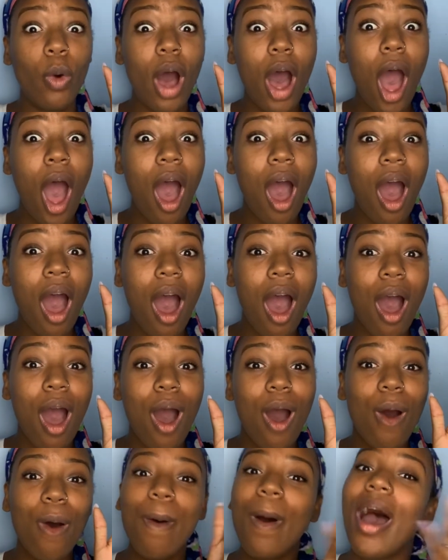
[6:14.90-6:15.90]

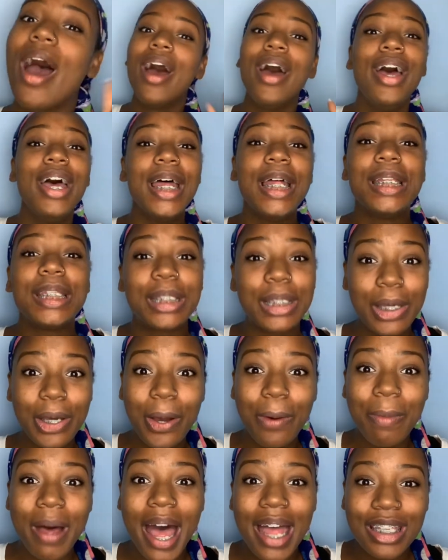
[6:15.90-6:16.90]
whoa,
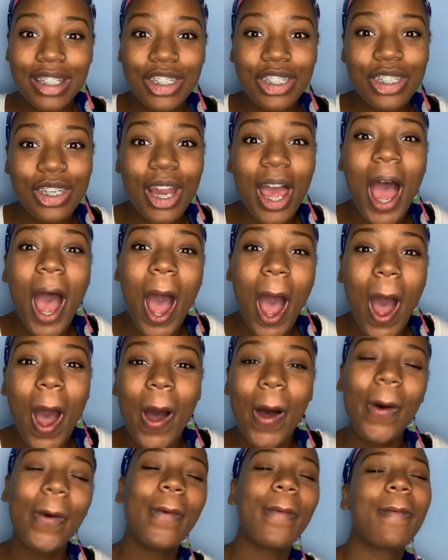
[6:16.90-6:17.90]
too much
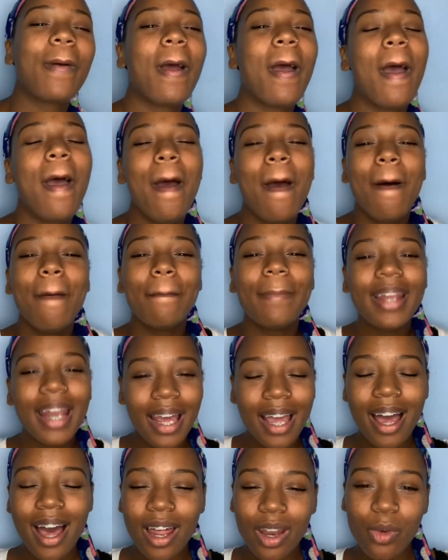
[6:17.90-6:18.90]
snow but I
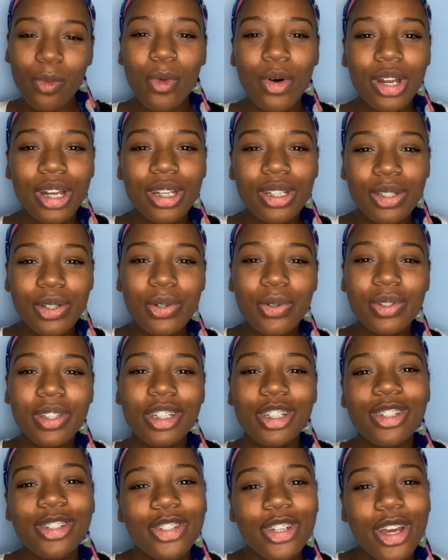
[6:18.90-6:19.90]
kind of want to do
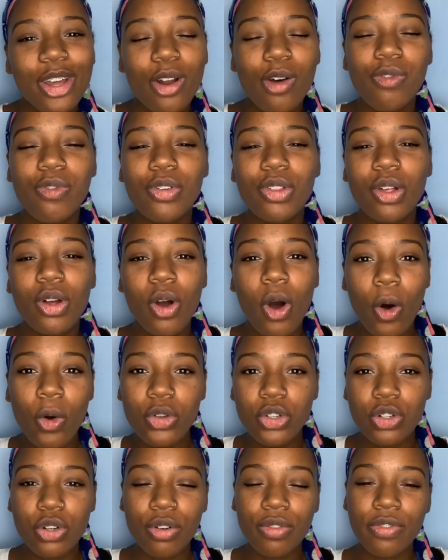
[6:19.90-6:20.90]
this channel for the
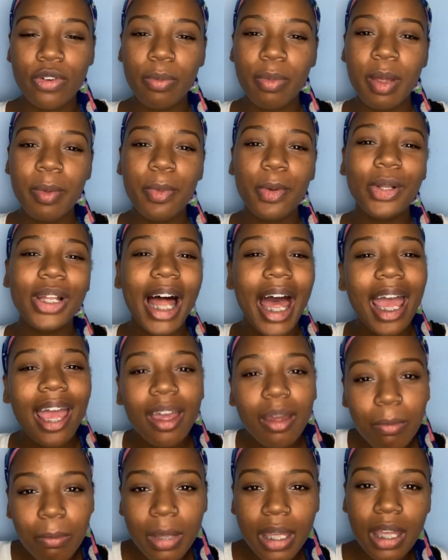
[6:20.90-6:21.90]
culture, for people
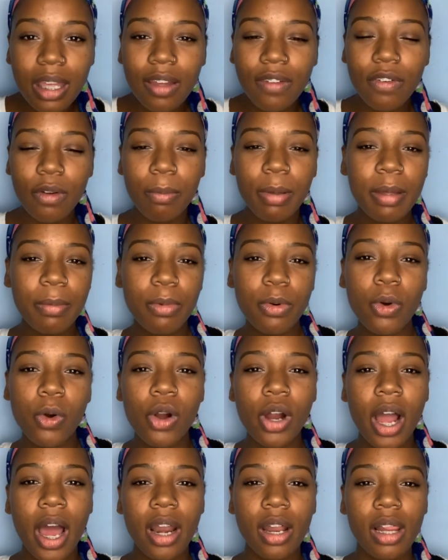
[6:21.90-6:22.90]
like me, for people who
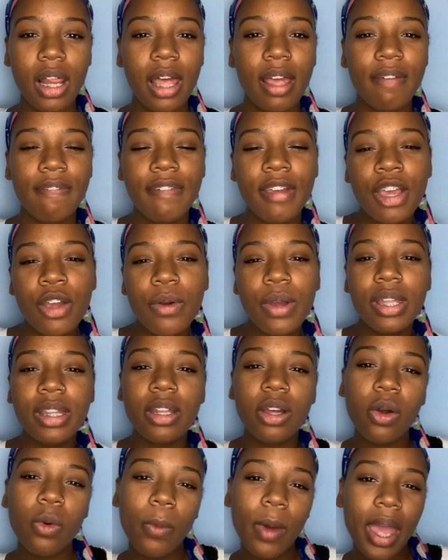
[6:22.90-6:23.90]
are kind of like figuring
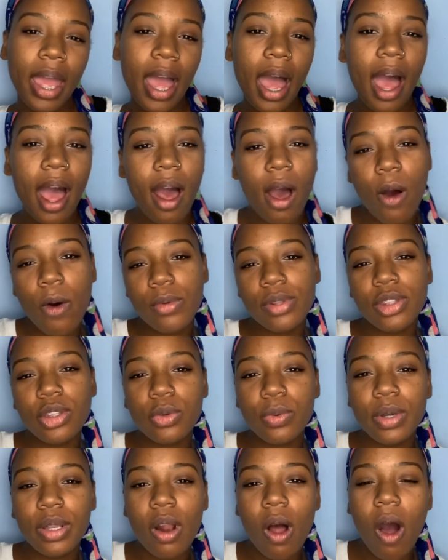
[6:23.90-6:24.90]
their way out
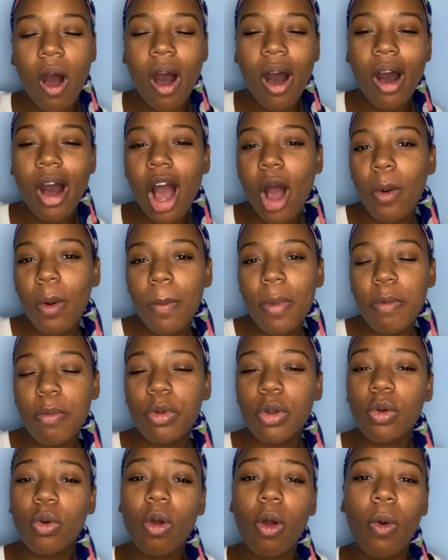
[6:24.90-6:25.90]
through it all. I want
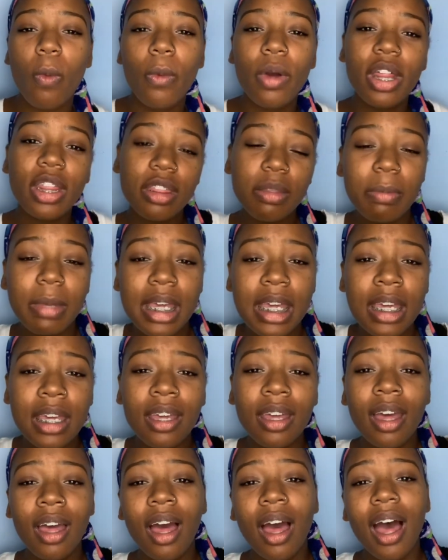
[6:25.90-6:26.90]
people to grow with
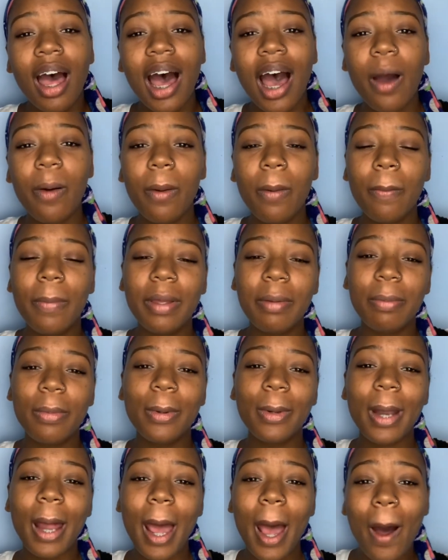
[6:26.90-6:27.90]
me. I want
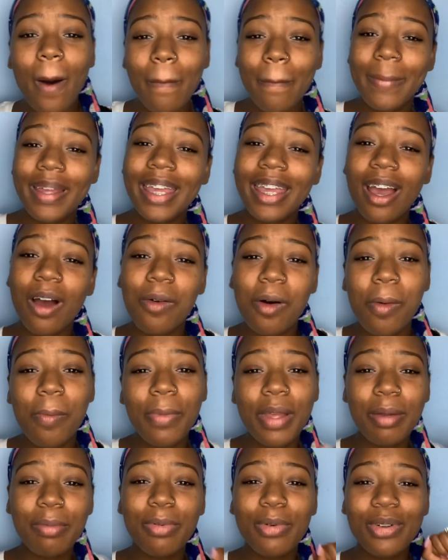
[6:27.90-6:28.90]
people to help me. I want
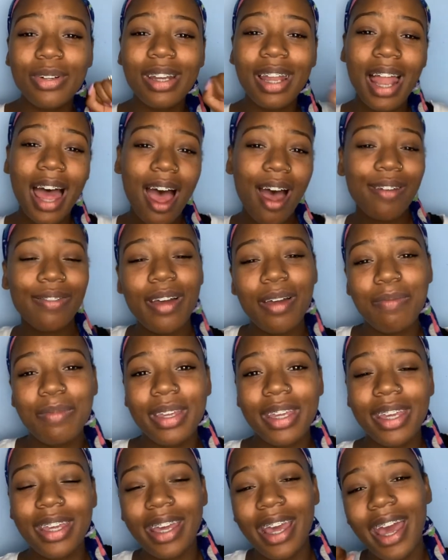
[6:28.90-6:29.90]
people to laugh at
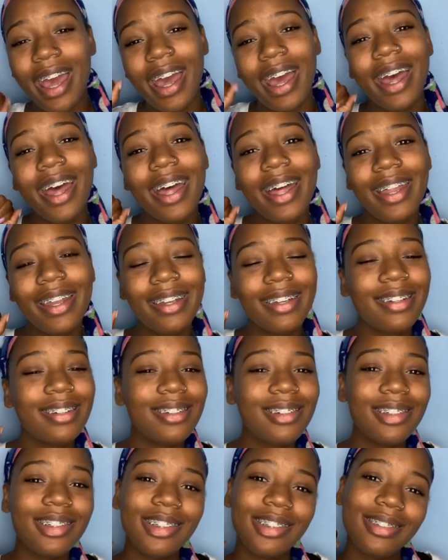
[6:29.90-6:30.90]
me and
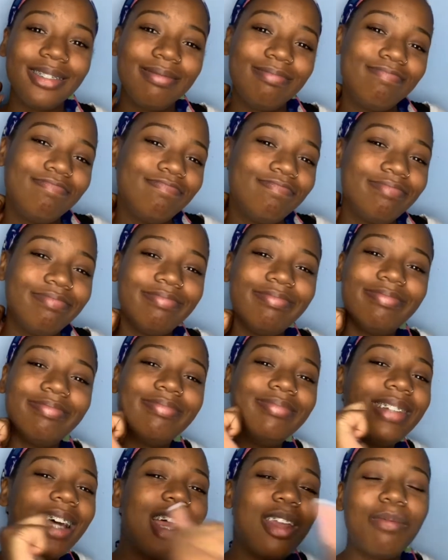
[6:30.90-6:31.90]

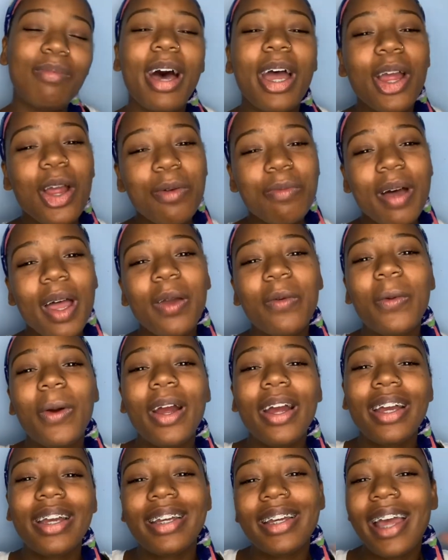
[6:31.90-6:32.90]
admire my
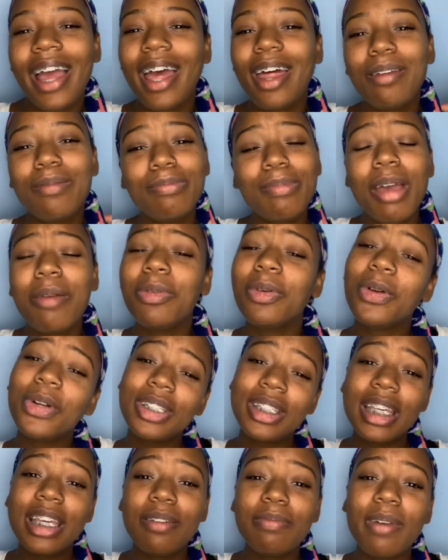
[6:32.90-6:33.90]
work and maybe
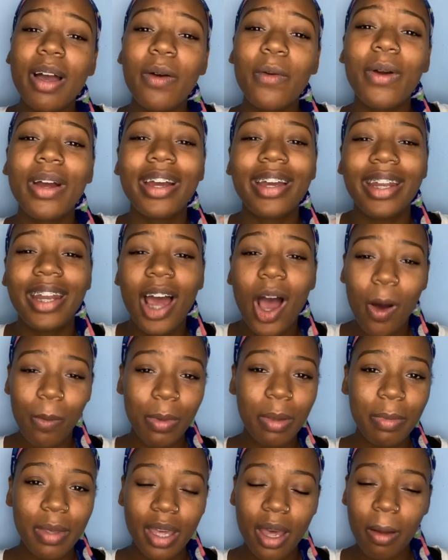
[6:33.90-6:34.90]
critique my work and help
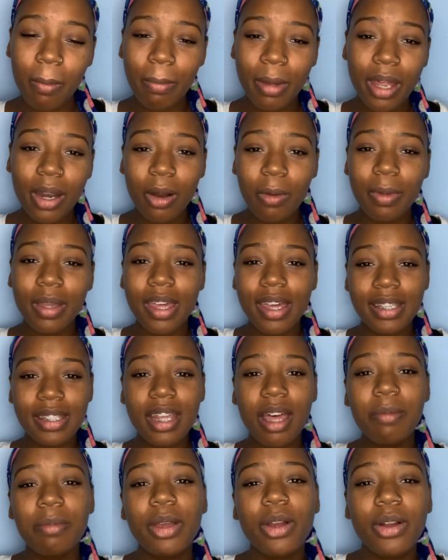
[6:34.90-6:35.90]
me become better because
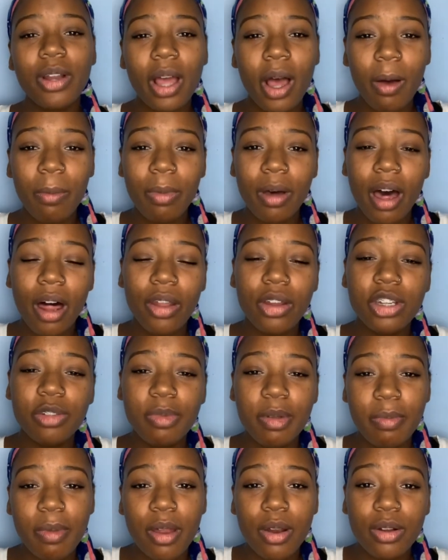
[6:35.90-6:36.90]
I'm here to help others
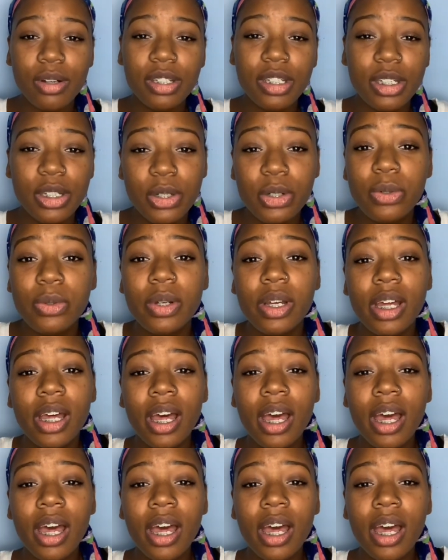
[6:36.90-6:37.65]
be better too.